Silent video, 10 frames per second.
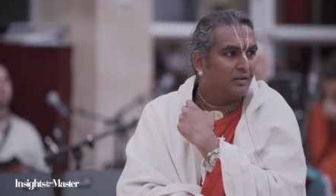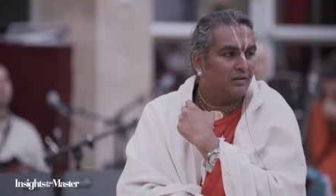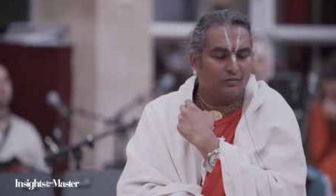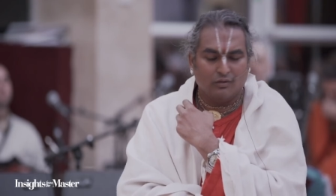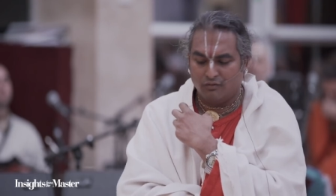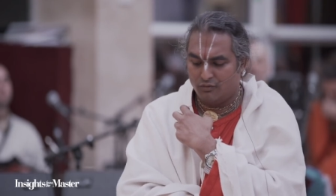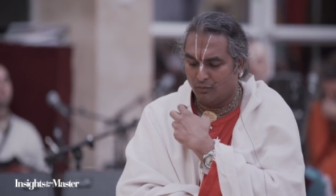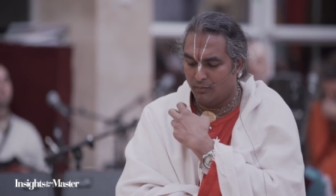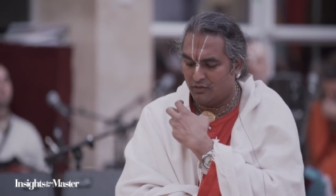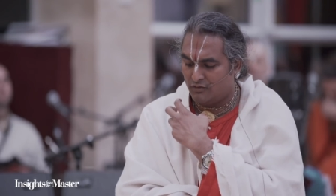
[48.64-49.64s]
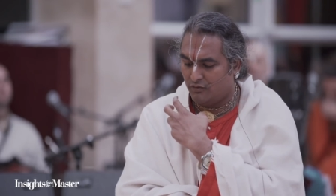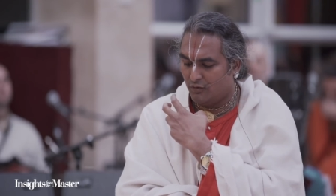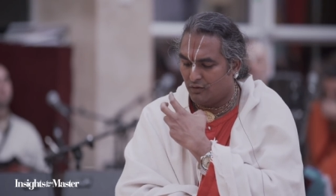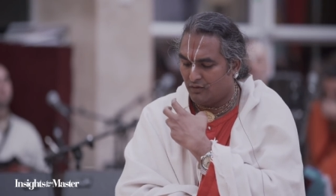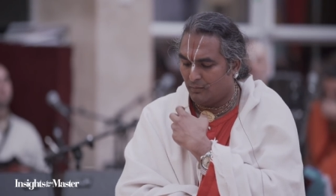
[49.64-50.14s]
You know, you're so much
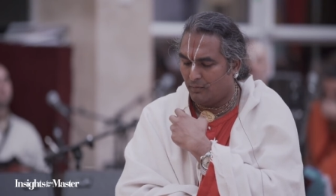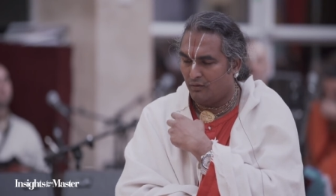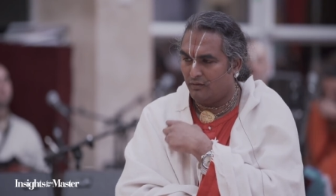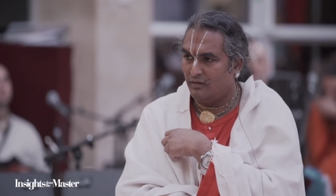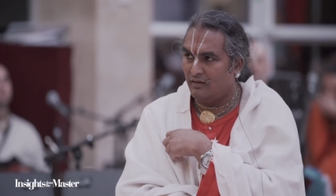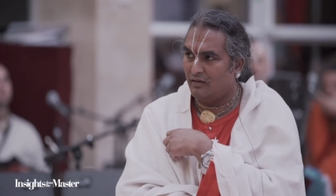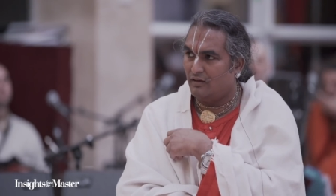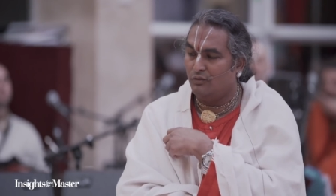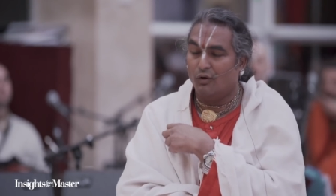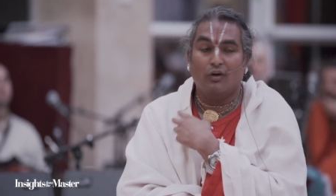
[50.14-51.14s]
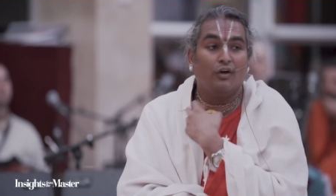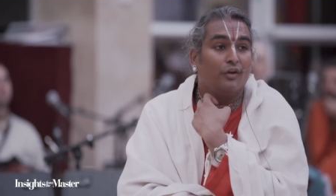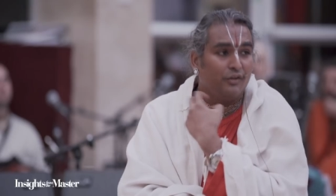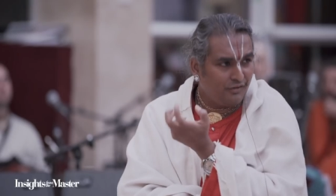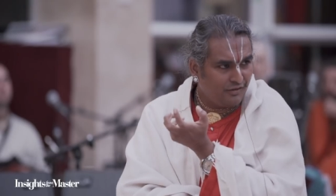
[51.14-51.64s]
focused upon your
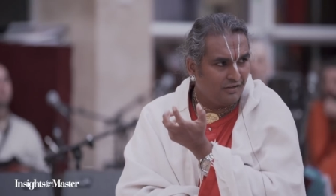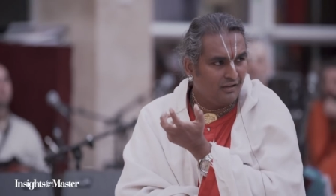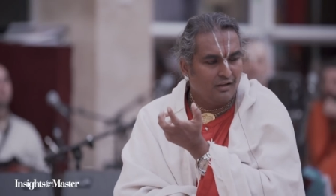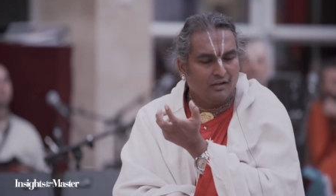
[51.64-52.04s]
hurt,